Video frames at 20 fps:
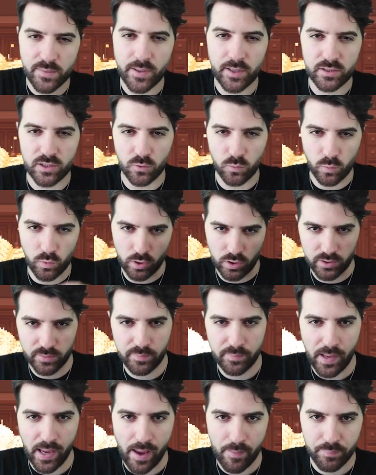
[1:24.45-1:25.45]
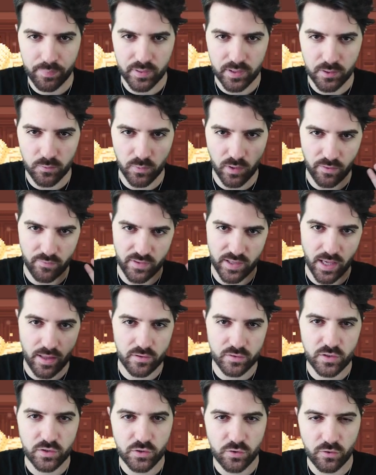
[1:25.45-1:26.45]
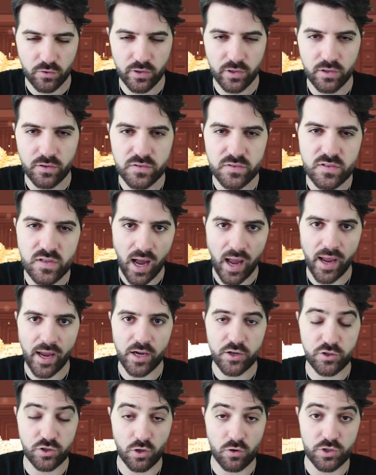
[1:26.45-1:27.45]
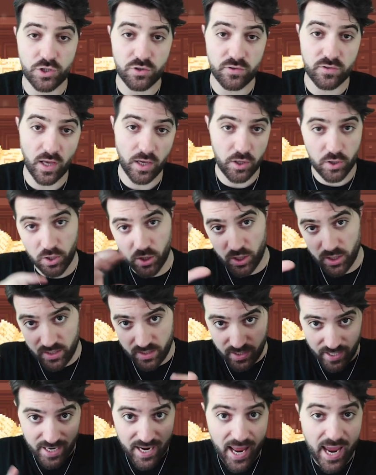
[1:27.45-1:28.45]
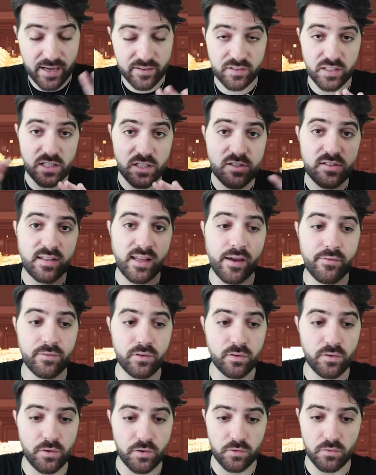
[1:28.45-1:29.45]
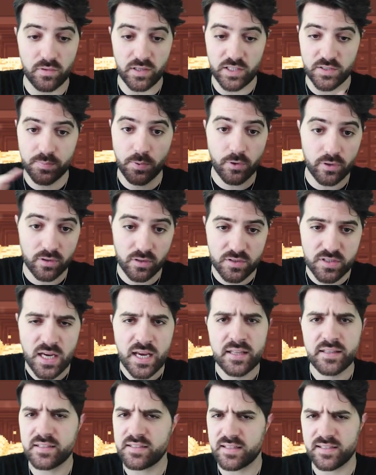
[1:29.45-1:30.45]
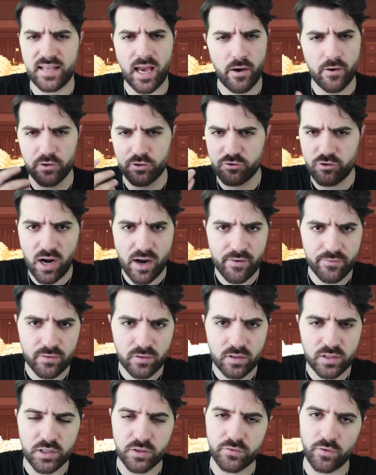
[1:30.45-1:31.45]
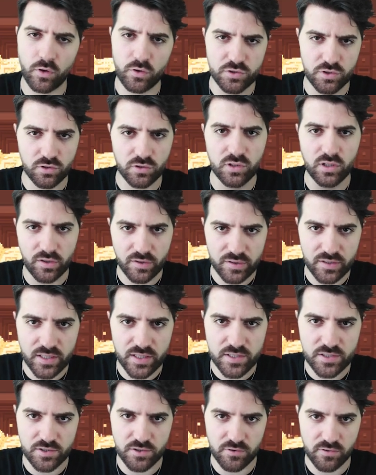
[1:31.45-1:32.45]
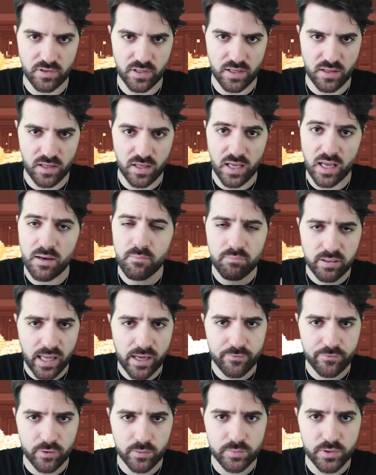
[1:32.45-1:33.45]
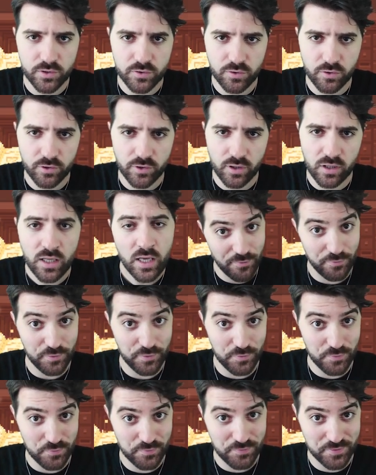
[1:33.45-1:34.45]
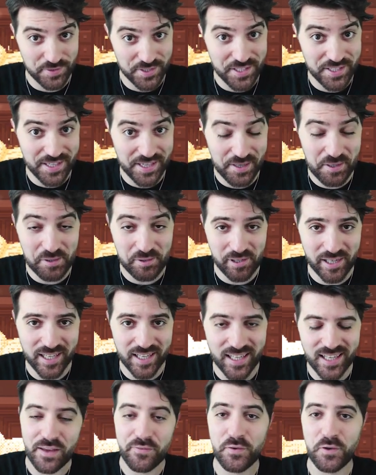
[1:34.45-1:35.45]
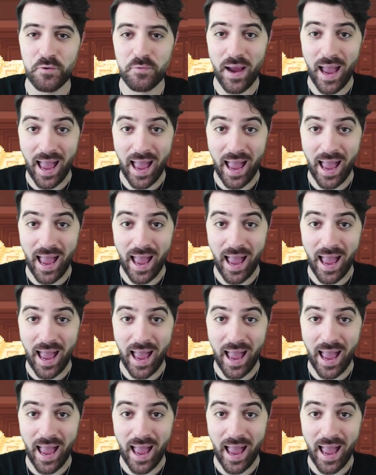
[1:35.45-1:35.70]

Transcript: about the world map in one of the other tutorials, I showed you that you could connect each level through these portals. This is how you travel. You've also learned this during the in-platform tutorial if you've seen it already. If you